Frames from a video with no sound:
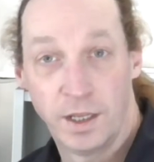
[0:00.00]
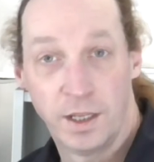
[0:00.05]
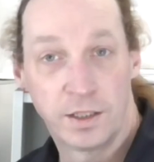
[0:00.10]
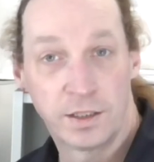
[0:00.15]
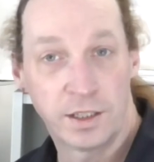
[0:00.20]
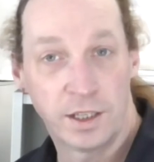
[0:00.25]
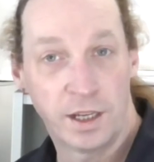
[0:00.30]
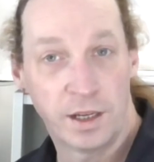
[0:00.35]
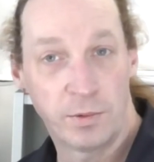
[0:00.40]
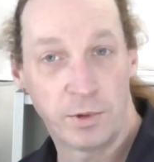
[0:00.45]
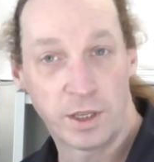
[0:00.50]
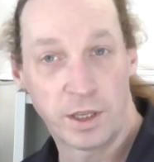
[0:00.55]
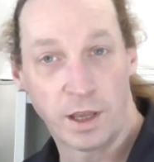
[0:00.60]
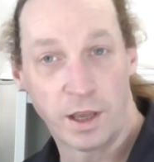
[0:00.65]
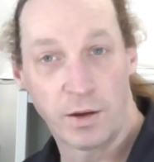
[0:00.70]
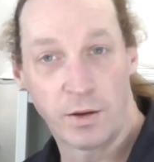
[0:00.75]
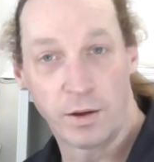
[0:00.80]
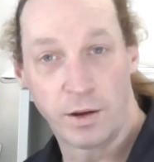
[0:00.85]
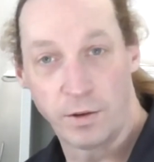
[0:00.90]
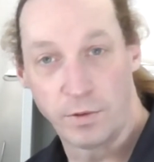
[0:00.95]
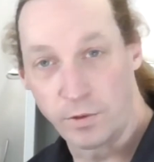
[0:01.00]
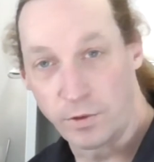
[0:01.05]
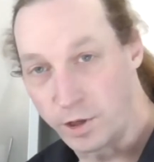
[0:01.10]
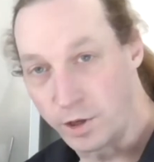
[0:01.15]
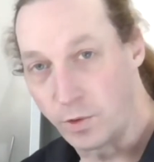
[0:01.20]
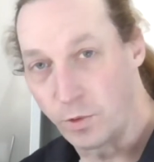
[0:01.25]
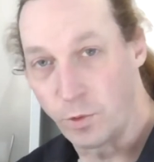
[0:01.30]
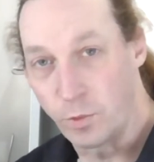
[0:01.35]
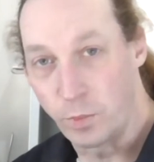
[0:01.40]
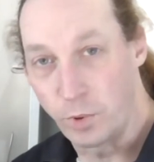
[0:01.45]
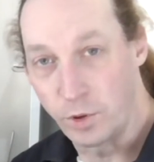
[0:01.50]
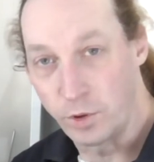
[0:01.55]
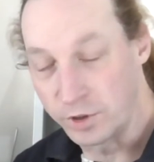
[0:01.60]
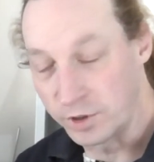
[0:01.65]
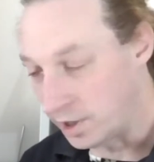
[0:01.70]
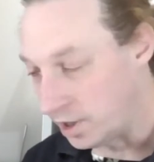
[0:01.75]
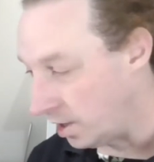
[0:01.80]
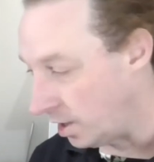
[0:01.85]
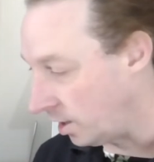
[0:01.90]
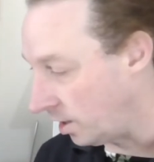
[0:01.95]
So here we go. I've got it all
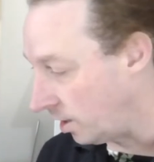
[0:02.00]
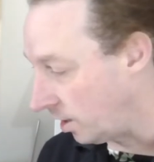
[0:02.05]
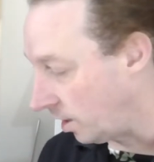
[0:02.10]
plugged in